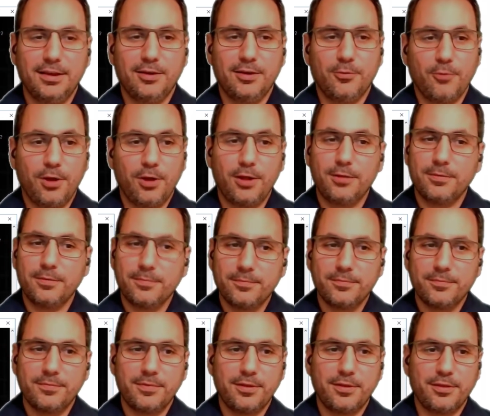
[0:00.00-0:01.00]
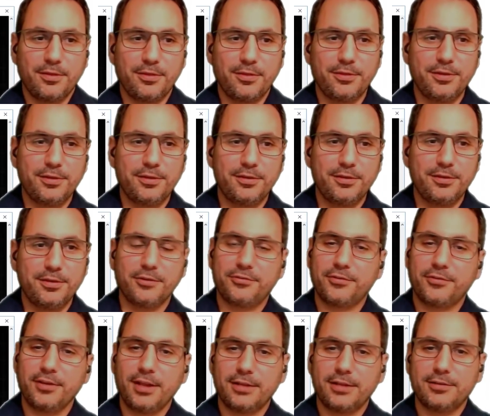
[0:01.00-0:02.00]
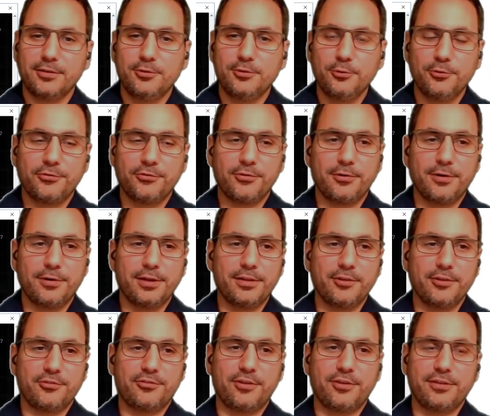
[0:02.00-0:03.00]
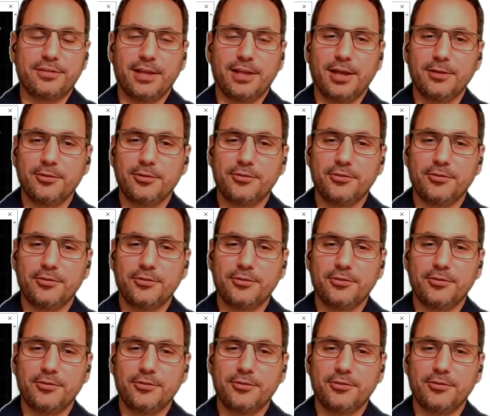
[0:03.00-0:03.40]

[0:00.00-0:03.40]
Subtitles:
Well, the disconnected user and the shutdown is